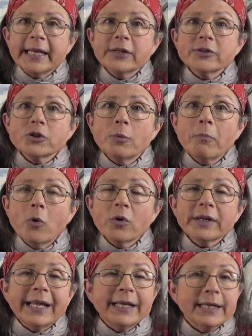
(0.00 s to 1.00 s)
there's a
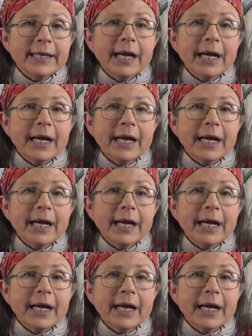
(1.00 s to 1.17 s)
more than